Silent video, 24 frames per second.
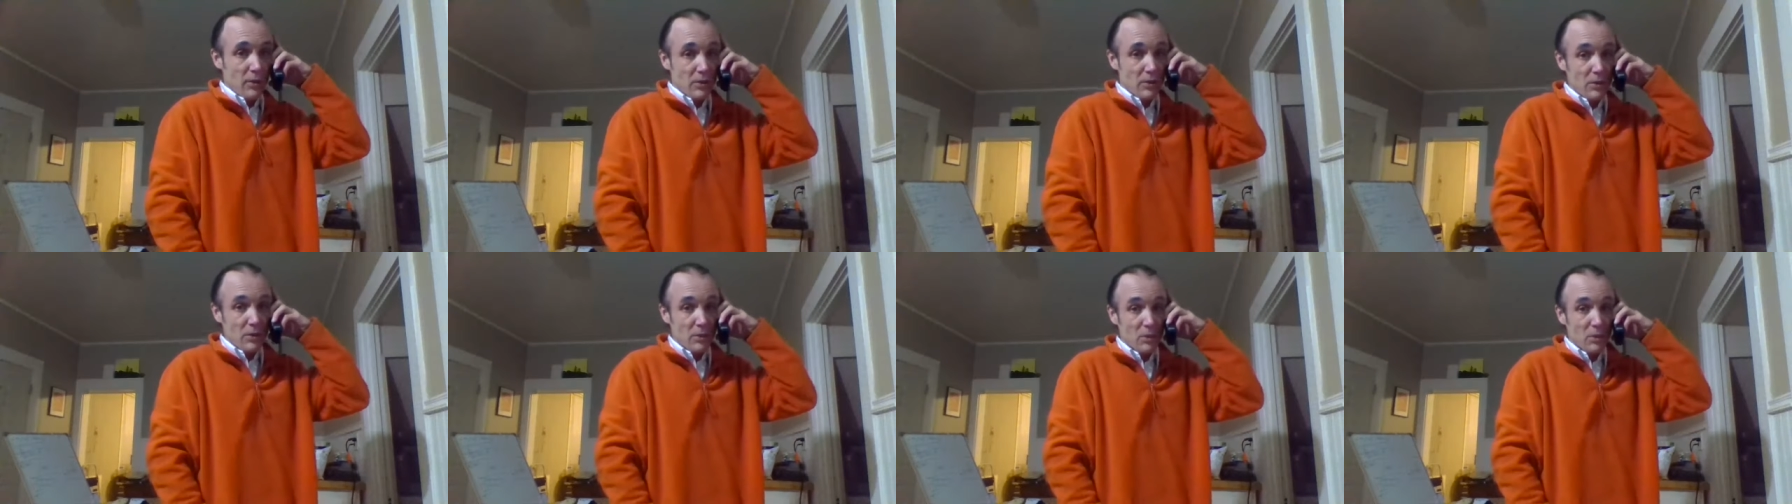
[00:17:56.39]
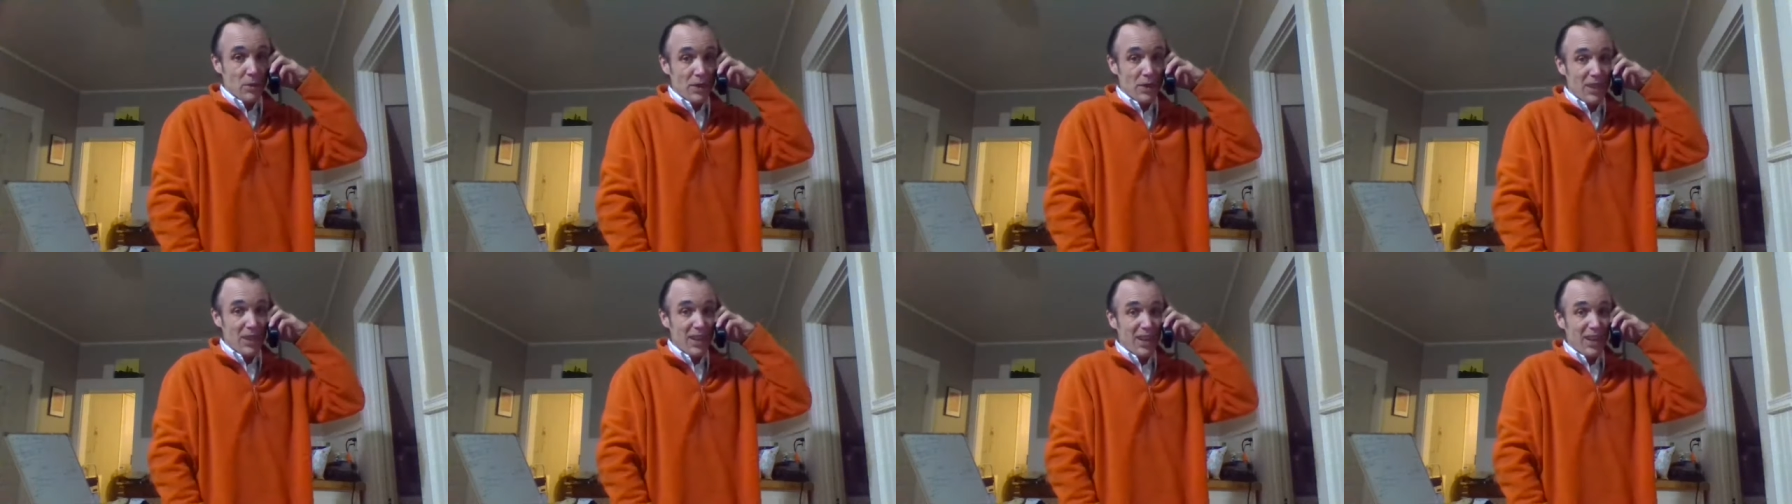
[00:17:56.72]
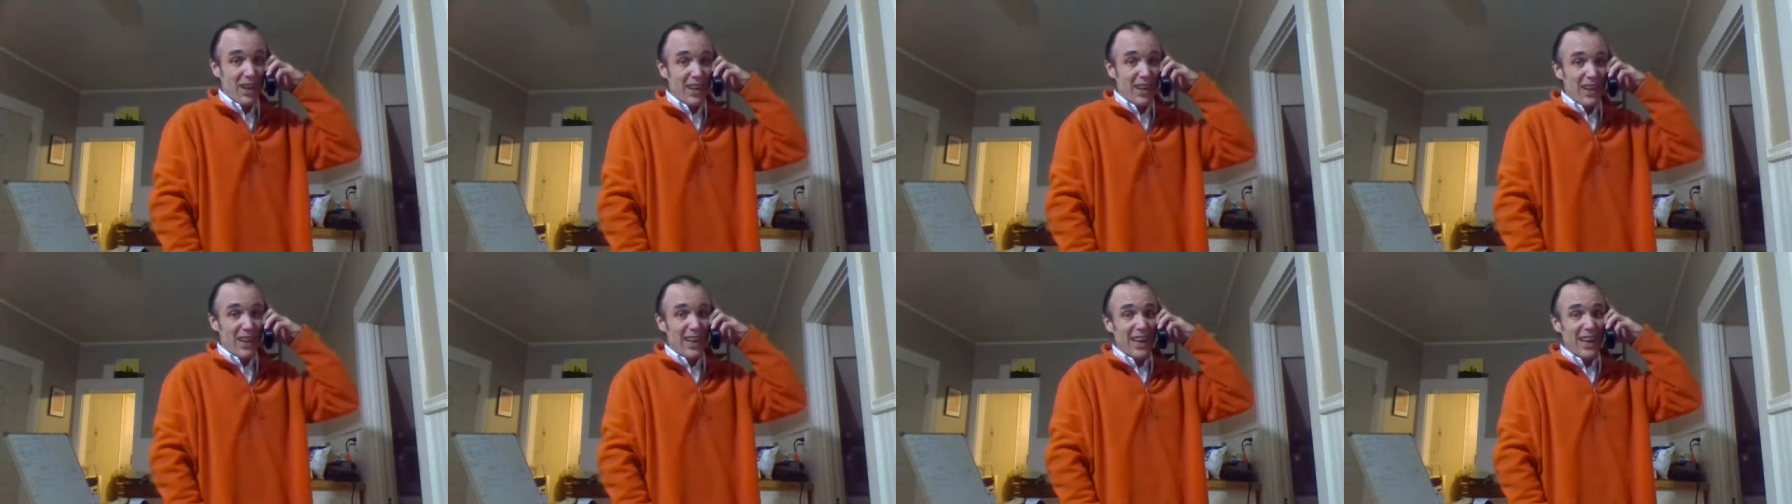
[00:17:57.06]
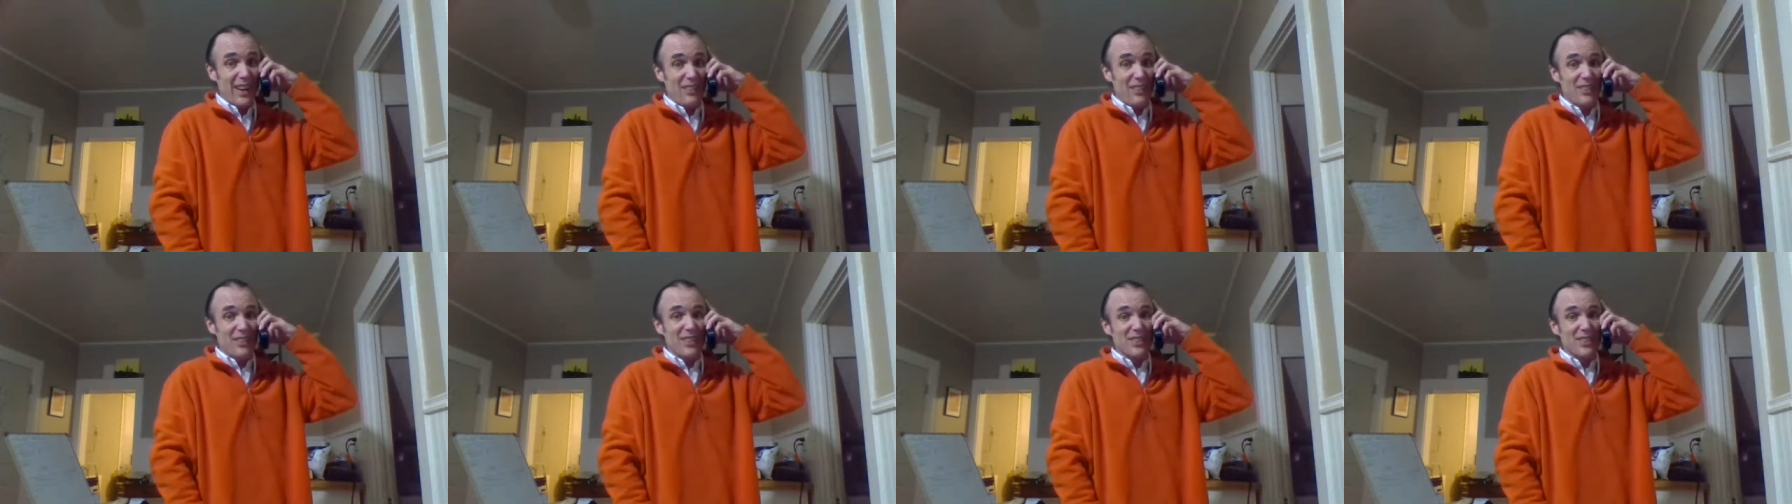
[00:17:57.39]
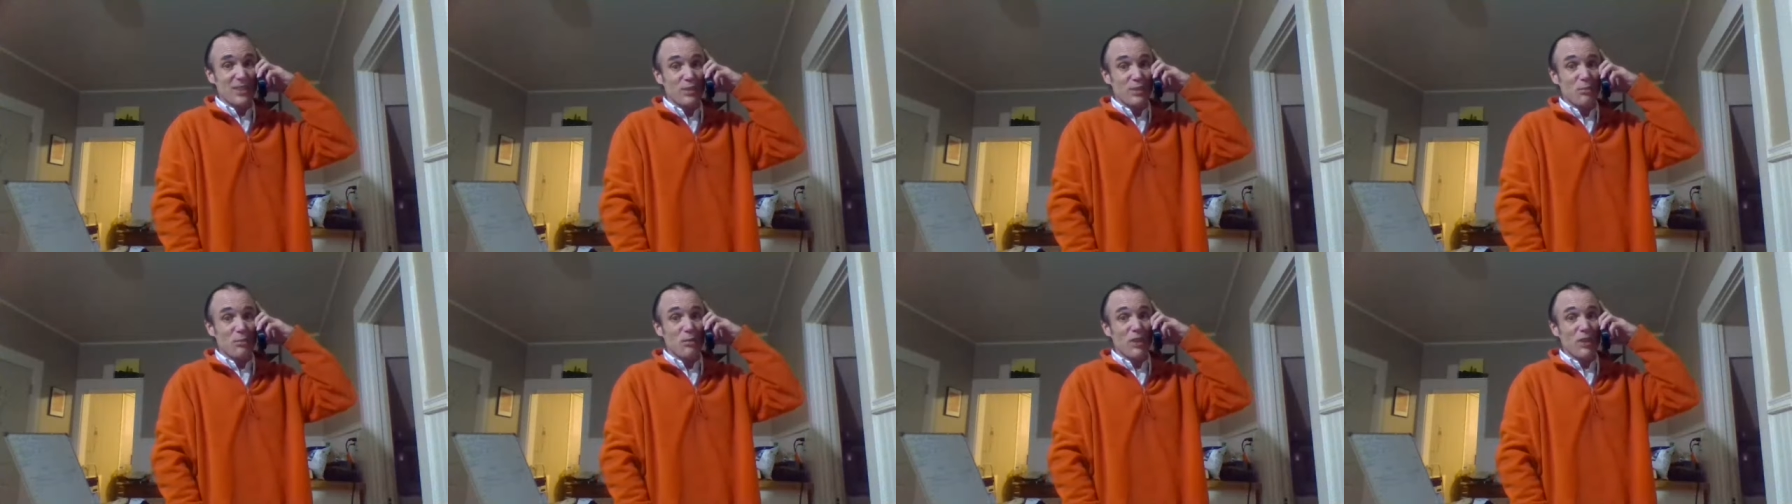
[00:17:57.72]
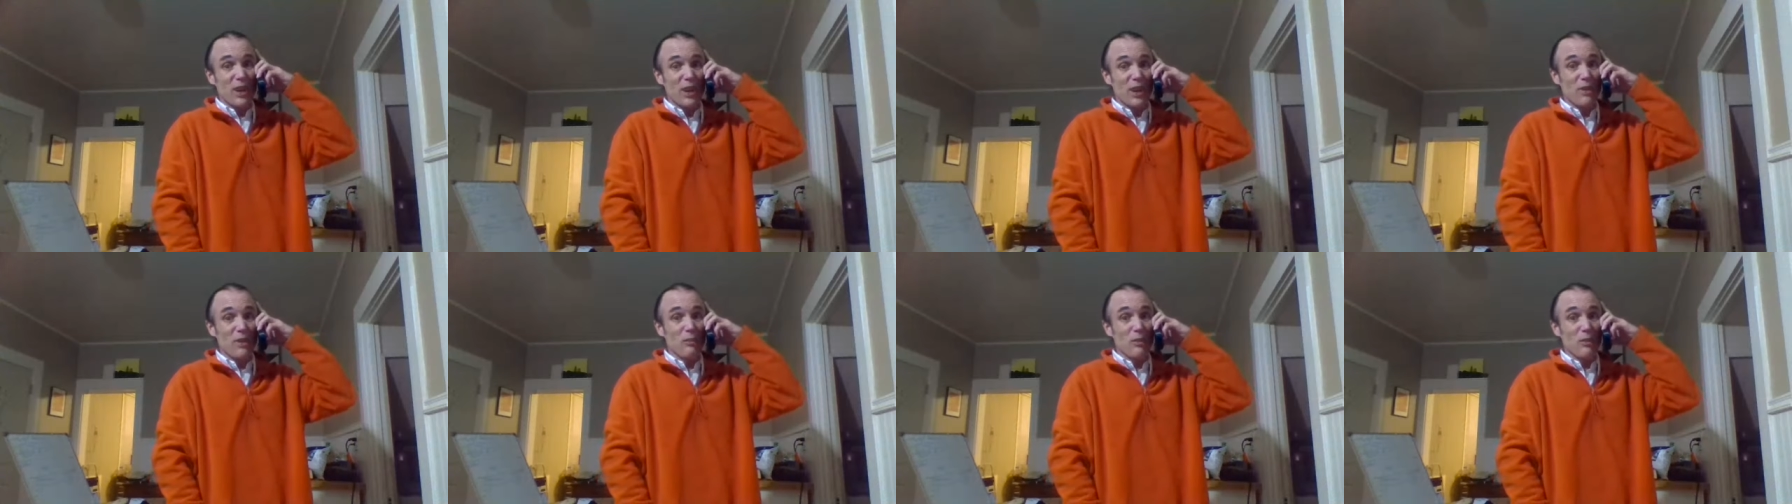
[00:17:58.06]
so really all I have is a
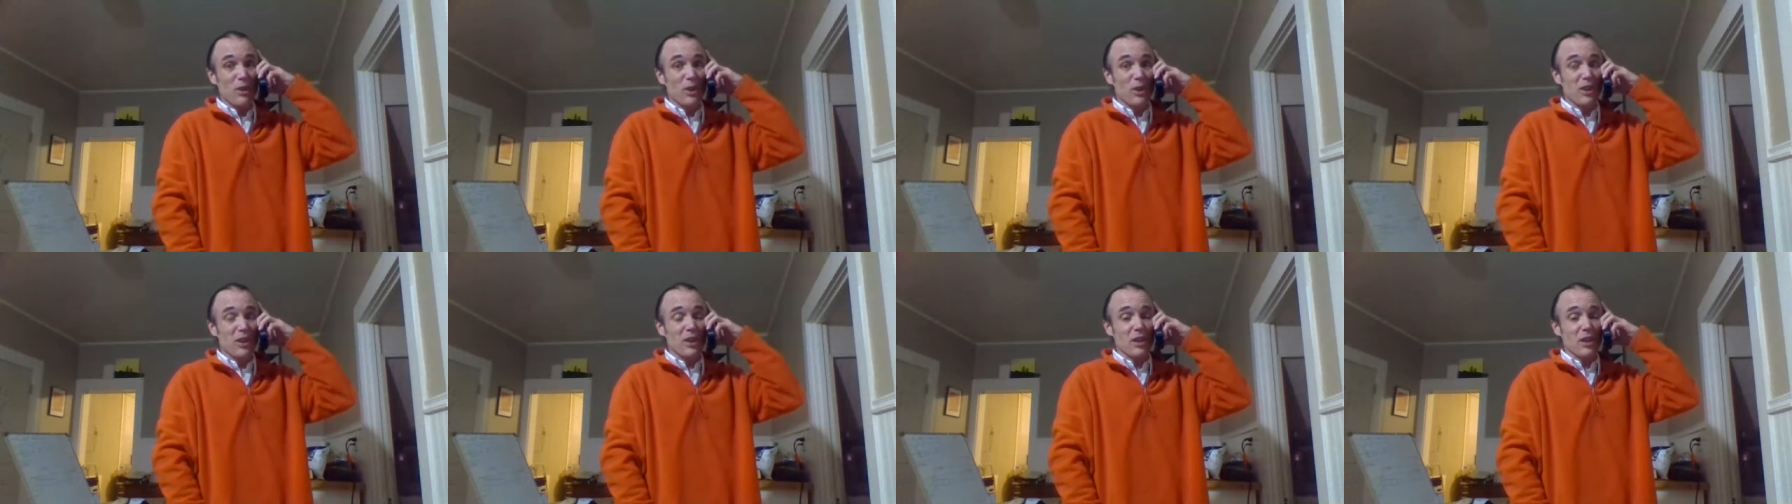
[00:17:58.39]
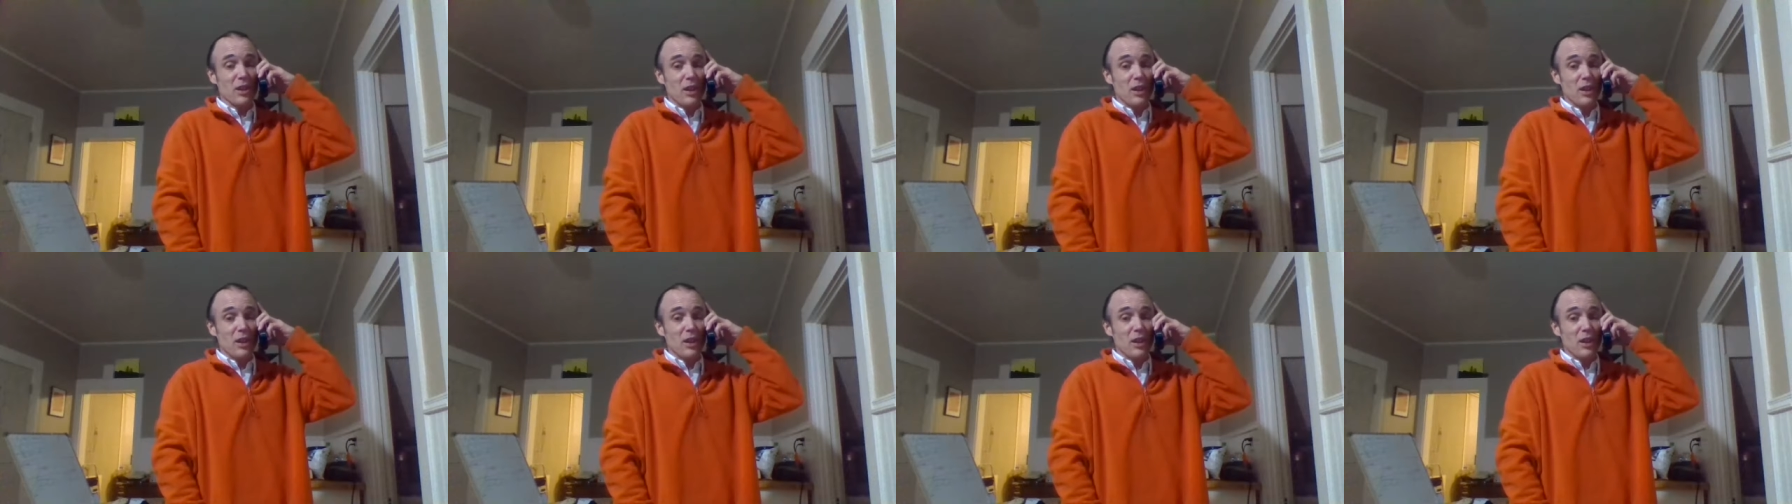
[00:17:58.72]
prayer book